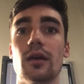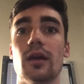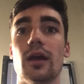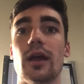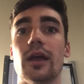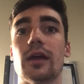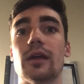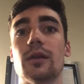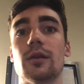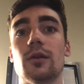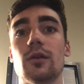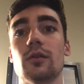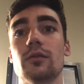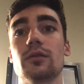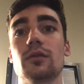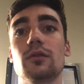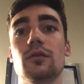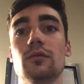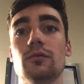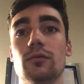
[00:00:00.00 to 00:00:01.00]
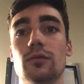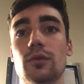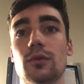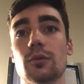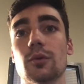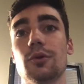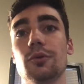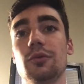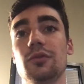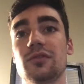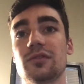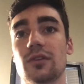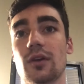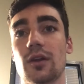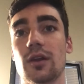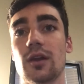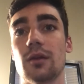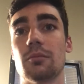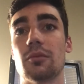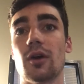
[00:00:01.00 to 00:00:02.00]
and through
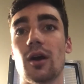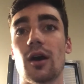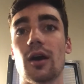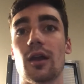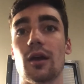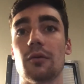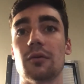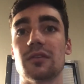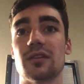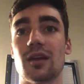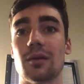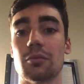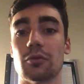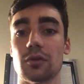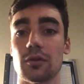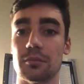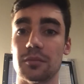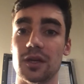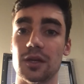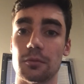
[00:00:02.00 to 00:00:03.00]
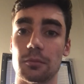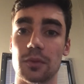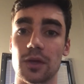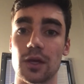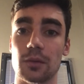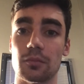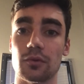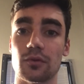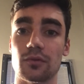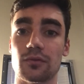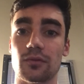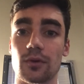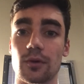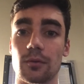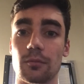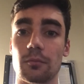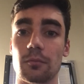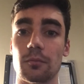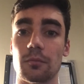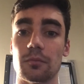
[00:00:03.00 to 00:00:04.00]
study abroad, I was able to meet people
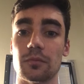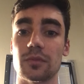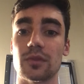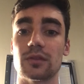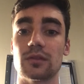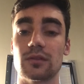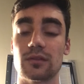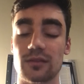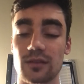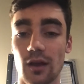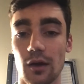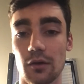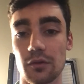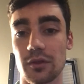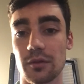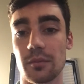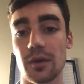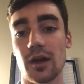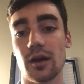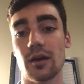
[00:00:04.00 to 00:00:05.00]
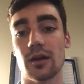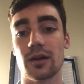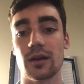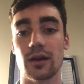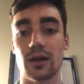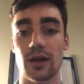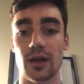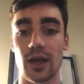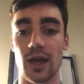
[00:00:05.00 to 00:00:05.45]
from South America,